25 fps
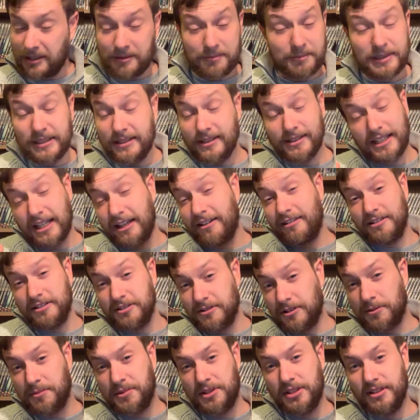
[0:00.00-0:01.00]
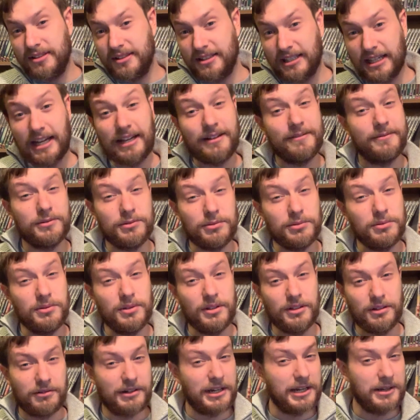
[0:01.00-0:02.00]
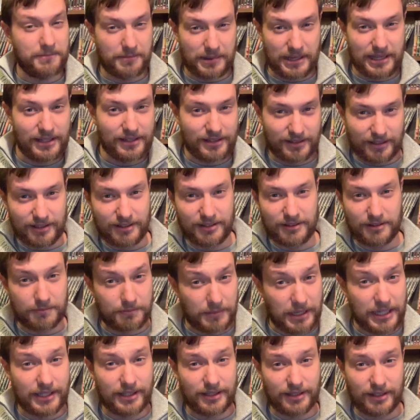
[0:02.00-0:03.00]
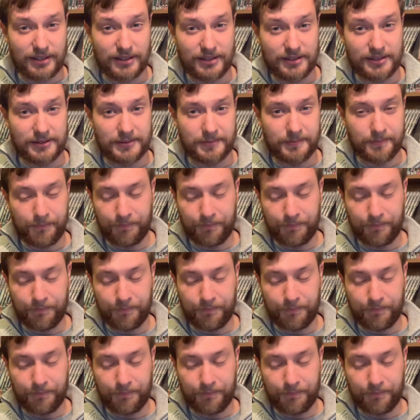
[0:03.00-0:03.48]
But Character Options have all the correct pieces to make this.